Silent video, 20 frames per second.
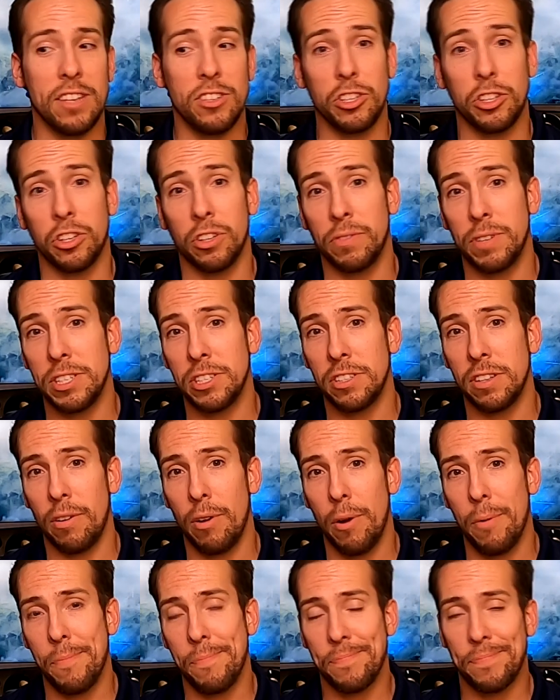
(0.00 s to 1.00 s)
Is it going to reach
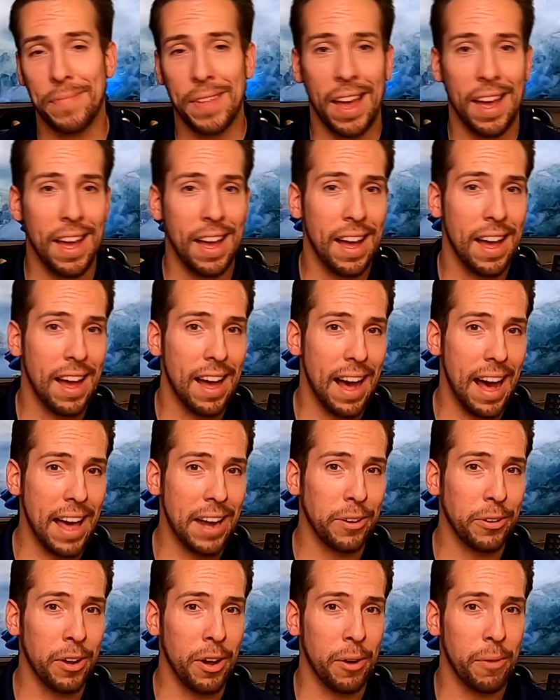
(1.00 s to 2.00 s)
zero?
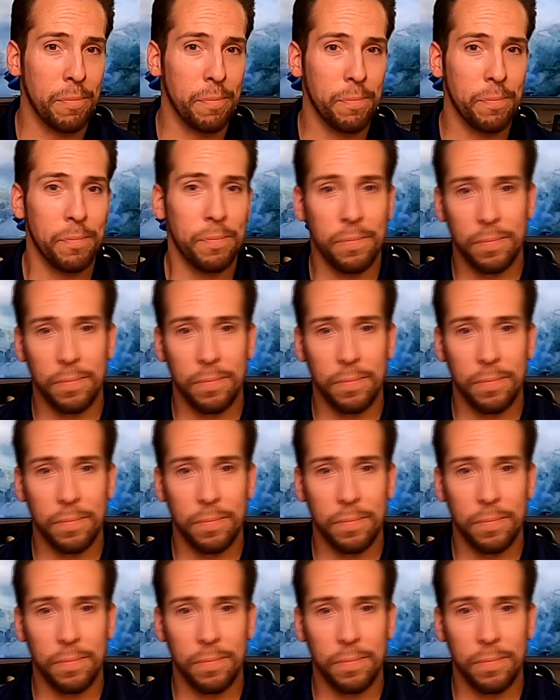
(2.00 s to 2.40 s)
I don't know.